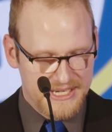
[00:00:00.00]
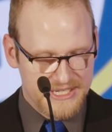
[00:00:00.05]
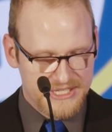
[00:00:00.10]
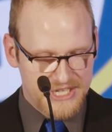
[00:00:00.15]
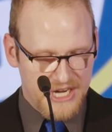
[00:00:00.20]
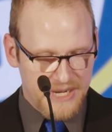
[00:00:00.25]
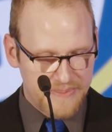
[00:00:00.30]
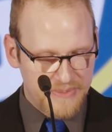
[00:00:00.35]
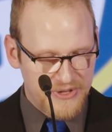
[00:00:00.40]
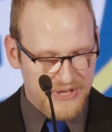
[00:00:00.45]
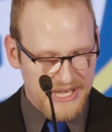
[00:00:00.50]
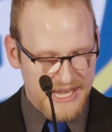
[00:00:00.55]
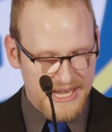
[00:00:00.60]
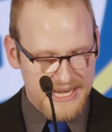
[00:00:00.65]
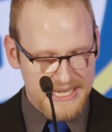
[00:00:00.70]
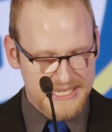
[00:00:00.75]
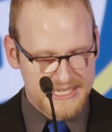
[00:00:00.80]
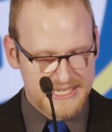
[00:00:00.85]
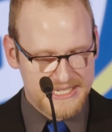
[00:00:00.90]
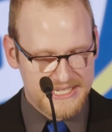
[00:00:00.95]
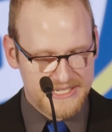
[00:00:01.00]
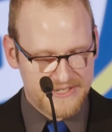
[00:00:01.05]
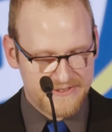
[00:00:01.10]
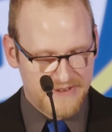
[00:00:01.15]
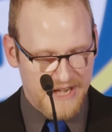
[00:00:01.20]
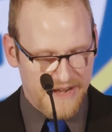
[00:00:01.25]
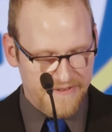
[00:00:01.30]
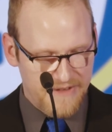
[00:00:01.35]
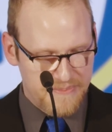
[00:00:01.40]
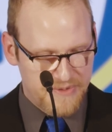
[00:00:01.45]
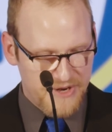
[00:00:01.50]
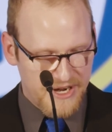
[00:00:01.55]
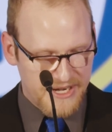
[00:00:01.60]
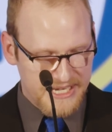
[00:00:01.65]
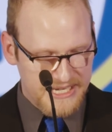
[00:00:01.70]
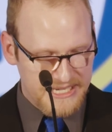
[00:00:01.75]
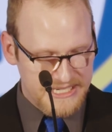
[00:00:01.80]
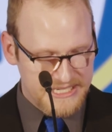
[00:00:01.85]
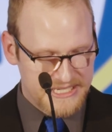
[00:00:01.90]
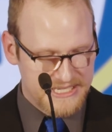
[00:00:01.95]
John Buchanan, Ravi
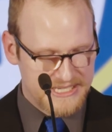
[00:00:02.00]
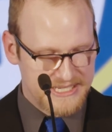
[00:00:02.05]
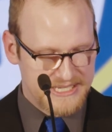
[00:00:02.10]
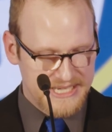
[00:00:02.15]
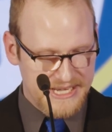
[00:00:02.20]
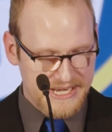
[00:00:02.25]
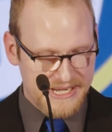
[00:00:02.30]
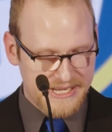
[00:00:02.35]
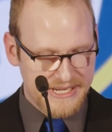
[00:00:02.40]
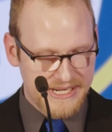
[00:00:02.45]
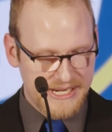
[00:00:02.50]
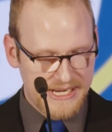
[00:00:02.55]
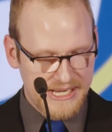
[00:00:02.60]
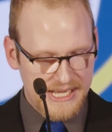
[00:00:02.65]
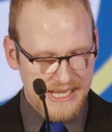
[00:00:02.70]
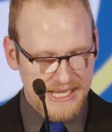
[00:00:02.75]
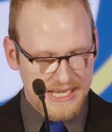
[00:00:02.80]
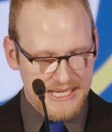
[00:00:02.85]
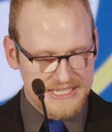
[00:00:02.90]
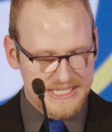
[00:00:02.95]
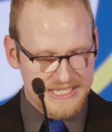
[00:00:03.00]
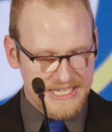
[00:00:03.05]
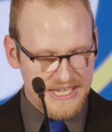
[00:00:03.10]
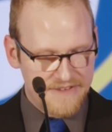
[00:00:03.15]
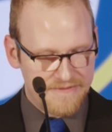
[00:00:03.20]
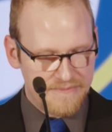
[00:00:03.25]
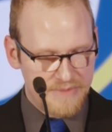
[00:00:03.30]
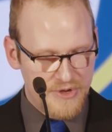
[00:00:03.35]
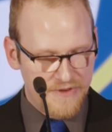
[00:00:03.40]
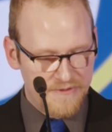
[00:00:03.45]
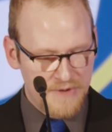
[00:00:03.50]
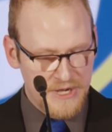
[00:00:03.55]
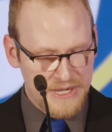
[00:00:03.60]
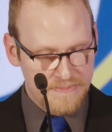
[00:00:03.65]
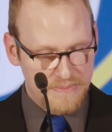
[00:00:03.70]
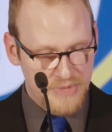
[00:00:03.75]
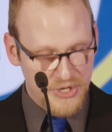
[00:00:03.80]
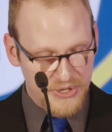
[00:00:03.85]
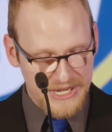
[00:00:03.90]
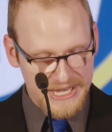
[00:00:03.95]
Prakesh Singh, Steve
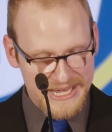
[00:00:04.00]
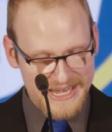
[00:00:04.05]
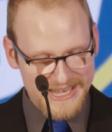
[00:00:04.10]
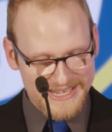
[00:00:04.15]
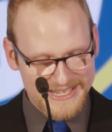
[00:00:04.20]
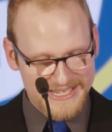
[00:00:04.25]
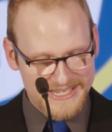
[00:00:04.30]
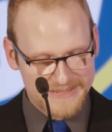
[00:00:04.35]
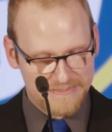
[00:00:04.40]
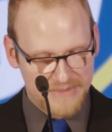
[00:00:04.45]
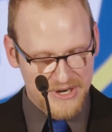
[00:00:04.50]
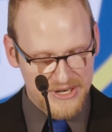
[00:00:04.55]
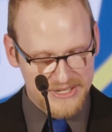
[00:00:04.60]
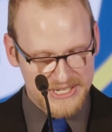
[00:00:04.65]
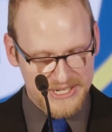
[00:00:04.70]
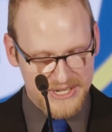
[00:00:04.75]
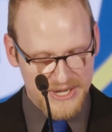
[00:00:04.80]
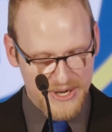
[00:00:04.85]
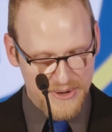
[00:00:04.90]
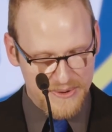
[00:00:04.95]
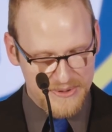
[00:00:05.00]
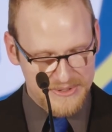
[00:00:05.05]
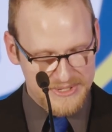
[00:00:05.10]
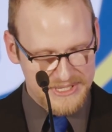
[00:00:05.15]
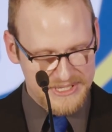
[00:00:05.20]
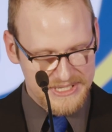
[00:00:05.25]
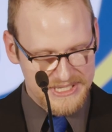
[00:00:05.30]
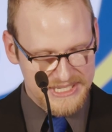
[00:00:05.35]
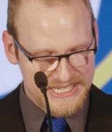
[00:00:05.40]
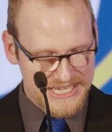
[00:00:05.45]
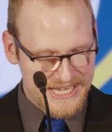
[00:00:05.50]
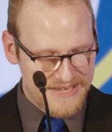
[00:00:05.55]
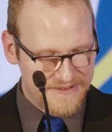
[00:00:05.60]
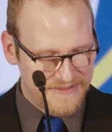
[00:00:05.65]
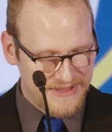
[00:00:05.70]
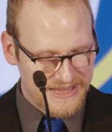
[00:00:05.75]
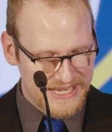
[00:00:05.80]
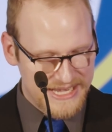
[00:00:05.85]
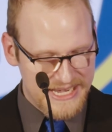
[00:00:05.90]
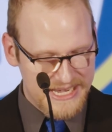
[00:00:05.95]
Moody, Mark DeCote,
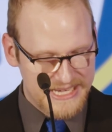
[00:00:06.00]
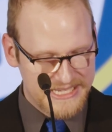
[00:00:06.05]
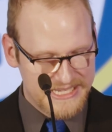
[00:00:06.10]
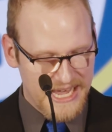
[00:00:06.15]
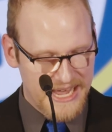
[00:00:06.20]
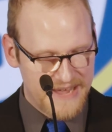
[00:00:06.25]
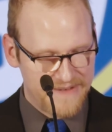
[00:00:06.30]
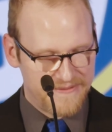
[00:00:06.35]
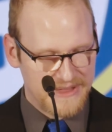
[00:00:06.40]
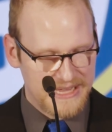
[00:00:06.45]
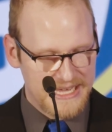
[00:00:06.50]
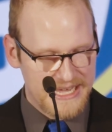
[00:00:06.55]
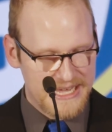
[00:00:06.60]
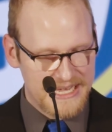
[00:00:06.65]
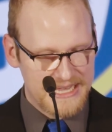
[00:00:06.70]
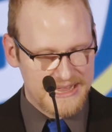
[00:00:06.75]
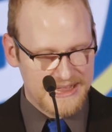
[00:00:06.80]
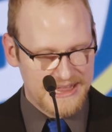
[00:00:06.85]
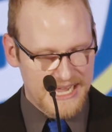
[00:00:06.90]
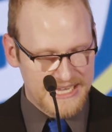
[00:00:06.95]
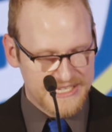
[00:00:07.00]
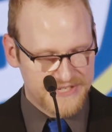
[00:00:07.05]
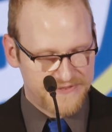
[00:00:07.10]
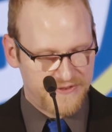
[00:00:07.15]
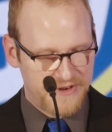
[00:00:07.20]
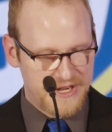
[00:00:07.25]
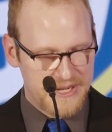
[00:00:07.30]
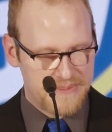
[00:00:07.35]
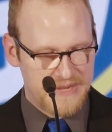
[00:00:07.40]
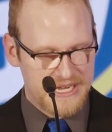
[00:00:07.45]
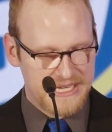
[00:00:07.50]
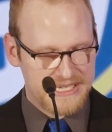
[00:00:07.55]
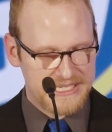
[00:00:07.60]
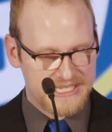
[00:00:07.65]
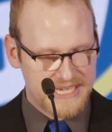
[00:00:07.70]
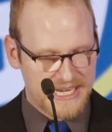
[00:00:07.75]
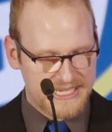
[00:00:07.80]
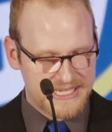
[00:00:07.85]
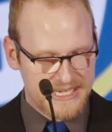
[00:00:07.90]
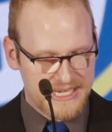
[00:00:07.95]
Steve Lee, Dave Lee, Lex Friedman,
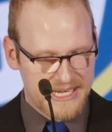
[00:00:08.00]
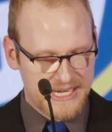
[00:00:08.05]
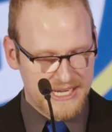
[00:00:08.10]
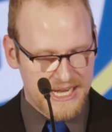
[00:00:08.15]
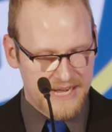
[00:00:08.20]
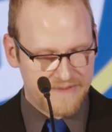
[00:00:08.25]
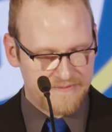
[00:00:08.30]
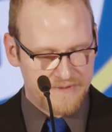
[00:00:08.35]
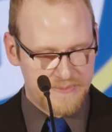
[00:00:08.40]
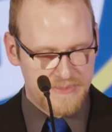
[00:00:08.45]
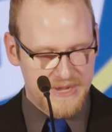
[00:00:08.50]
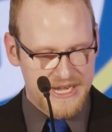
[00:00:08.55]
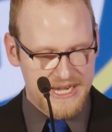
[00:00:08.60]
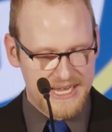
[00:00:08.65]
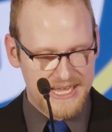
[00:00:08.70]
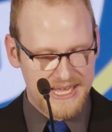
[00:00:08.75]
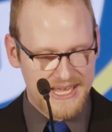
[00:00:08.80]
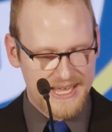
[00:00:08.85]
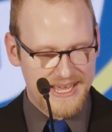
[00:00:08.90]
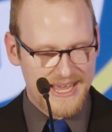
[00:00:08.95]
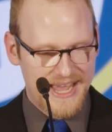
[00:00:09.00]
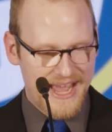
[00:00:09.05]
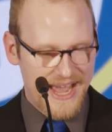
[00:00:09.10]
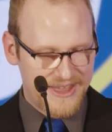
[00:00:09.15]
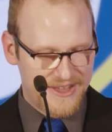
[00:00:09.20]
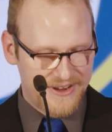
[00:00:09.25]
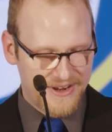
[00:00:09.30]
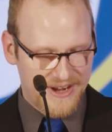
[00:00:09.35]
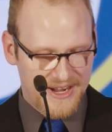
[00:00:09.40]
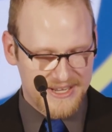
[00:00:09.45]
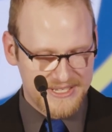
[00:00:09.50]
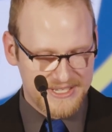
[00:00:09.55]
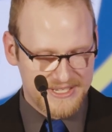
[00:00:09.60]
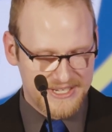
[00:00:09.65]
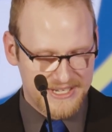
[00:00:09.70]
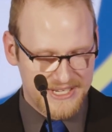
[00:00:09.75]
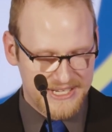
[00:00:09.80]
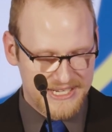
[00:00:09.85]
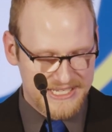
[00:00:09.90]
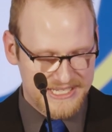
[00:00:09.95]
Jessica Kufferman, Heather
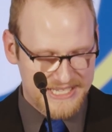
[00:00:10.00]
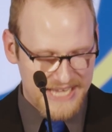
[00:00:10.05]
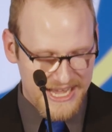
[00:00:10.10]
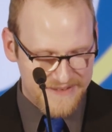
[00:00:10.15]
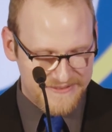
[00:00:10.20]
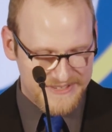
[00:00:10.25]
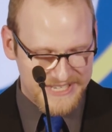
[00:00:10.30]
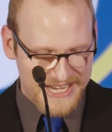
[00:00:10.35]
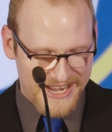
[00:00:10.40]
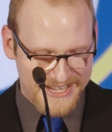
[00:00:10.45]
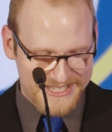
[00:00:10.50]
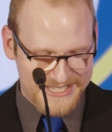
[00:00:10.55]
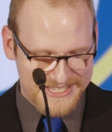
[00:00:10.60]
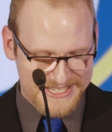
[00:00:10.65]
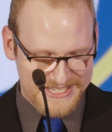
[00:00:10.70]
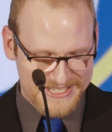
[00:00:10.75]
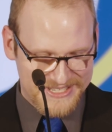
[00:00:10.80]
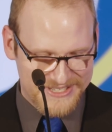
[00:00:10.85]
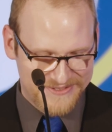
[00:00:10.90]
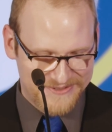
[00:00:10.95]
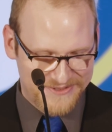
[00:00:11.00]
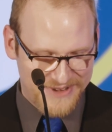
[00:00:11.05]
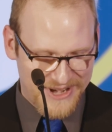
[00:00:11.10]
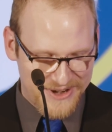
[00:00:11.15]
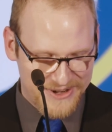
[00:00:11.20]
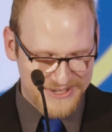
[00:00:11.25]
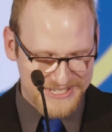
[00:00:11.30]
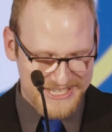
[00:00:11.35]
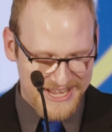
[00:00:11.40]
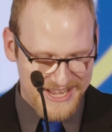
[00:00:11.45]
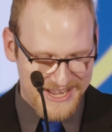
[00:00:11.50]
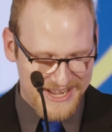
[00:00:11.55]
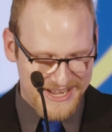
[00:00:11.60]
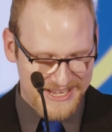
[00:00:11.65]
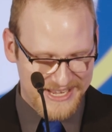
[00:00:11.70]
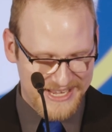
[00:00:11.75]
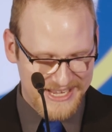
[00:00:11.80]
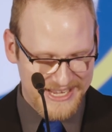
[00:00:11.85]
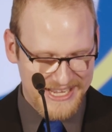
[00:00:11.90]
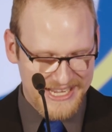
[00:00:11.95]
Osgood, Dave Jackson, Ray
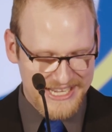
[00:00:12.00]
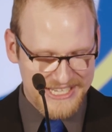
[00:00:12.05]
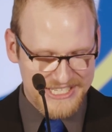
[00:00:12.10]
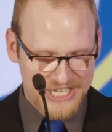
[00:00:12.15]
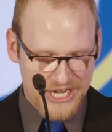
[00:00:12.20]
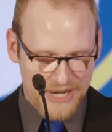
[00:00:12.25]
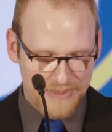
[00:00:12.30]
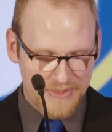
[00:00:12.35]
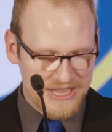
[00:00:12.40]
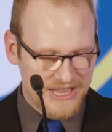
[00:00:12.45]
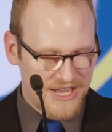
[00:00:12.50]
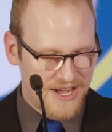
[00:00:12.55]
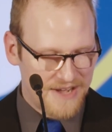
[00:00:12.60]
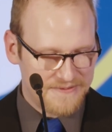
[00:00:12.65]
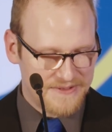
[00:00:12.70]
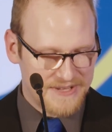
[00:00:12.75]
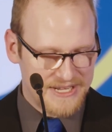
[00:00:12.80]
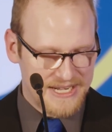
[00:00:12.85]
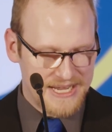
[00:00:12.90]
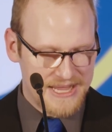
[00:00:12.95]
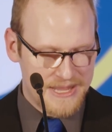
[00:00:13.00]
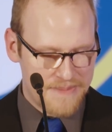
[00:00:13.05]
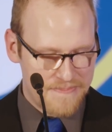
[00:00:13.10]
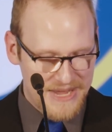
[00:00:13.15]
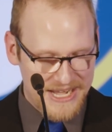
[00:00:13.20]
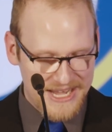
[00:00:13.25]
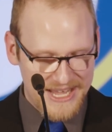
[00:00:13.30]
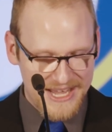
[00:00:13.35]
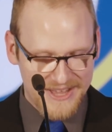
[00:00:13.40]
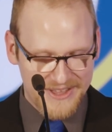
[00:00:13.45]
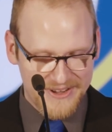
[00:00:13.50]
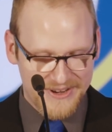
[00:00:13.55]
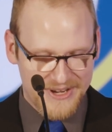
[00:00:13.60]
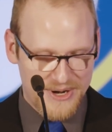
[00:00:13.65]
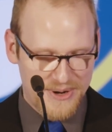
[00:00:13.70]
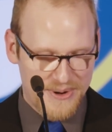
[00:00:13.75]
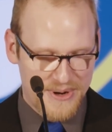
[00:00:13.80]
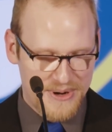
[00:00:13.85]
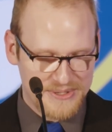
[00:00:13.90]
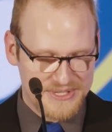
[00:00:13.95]
Ortega, Jeremy Laughlin, and the many other
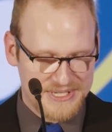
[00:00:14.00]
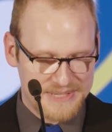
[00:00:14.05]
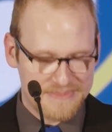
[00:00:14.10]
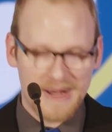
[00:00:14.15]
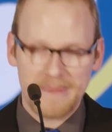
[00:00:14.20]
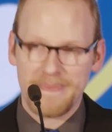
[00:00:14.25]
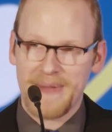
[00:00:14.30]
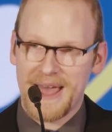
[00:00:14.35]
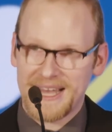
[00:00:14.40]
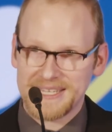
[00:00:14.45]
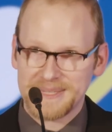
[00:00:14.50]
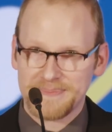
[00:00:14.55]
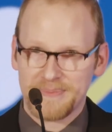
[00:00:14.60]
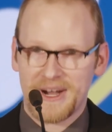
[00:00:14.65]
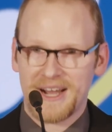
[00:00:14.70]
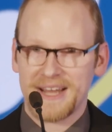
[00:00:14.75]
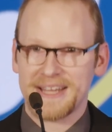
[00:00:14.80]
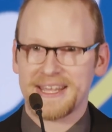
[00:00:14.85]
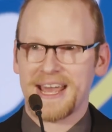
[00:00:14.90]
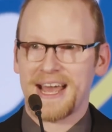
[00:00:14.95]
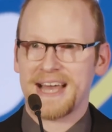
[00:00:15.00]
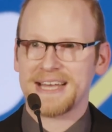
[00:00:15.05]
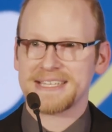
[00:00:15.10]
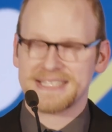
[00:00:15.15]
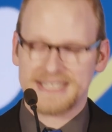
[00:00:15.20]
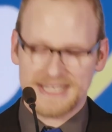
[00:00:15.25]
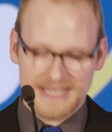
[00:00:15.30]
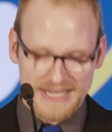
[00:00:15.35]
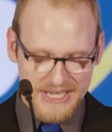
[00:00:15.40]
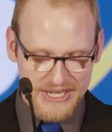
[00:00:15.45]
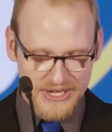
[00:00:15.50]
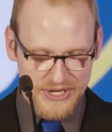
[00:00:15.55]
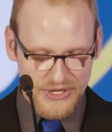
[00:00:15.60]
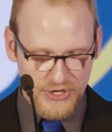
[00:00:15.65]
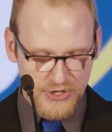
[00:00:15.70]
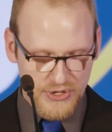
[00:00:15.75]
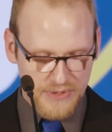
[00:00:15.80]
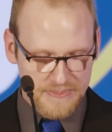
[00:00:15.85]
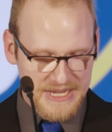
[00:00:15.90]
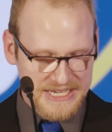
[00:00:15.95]
co-hosts in my past podcasts and
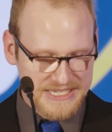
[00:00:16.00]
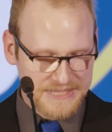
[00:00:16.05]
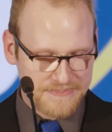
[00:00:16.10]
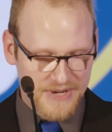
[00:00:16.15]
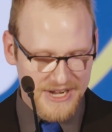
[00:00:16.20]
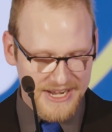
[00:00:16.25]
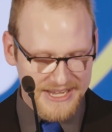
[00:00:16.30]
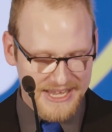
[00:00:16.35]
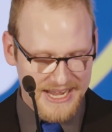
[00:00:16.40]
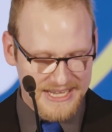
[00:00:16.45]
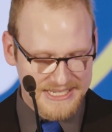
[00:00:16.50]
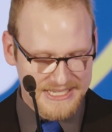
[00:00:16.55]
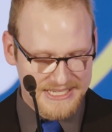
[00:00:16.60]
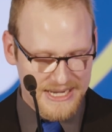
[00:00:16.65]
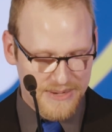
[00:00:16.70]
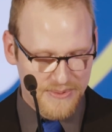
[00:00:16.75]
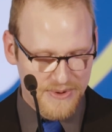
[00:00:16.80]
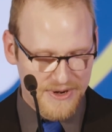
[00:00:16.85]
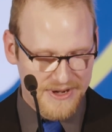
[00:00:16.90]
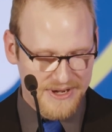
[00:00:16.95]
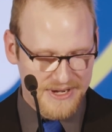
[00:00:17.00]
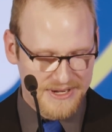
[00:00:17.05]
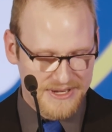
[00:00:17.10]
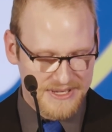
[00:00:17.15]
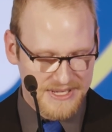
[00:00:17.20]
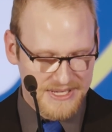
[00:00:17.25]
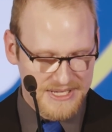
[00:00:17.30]
Noodle.mx podcast network.